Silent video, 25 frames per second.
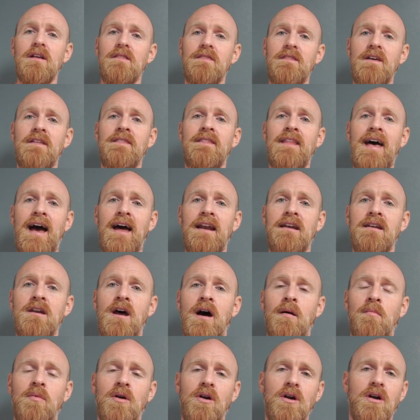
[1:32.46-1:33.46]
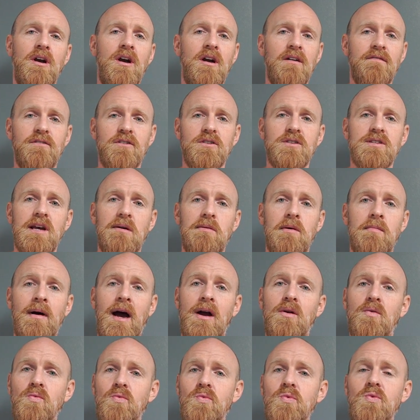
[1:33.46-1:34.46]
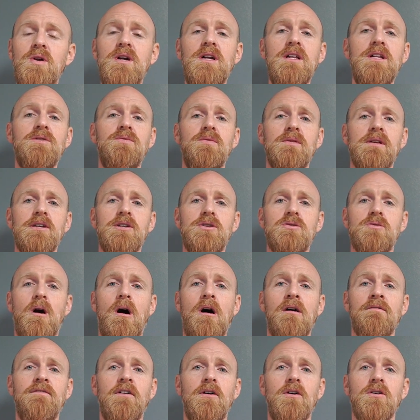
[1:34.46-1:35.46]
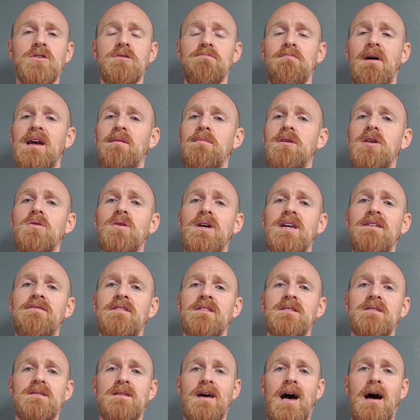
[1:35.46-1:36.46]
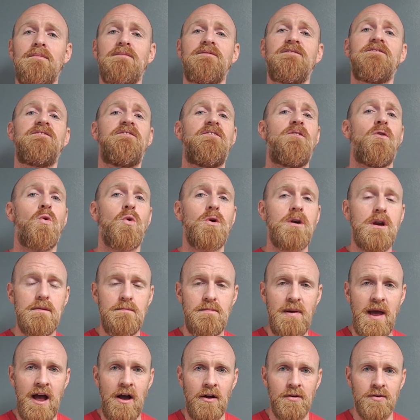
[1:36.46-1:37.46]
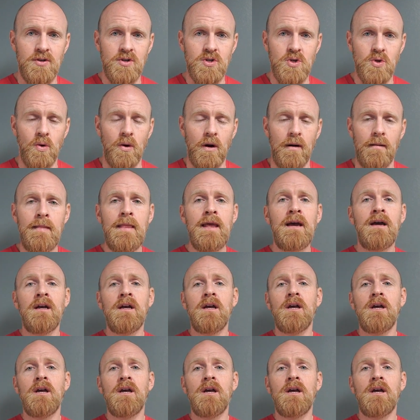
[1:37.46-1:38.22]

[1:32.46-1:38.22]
than that number. For some of my really, really strong folks, maybe you even stop 40 pounds short.